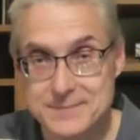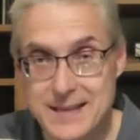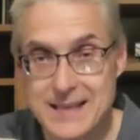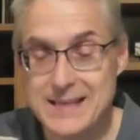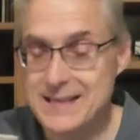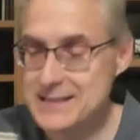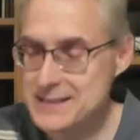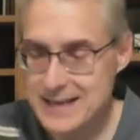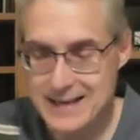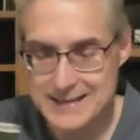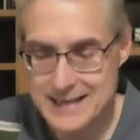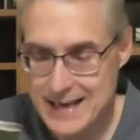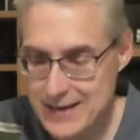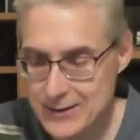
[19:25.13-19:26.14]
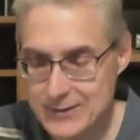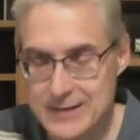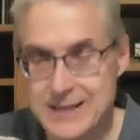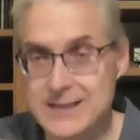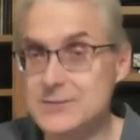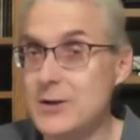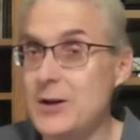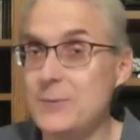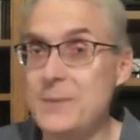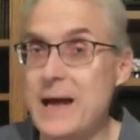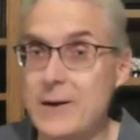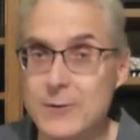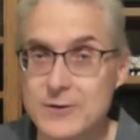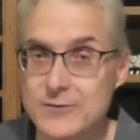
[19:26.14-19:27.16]
He is not tired. He is all
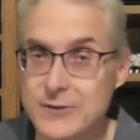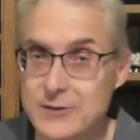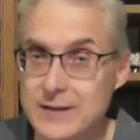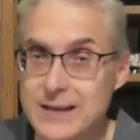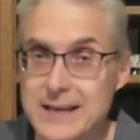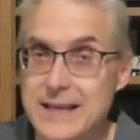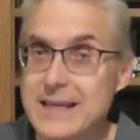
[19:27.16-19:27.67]
powerful.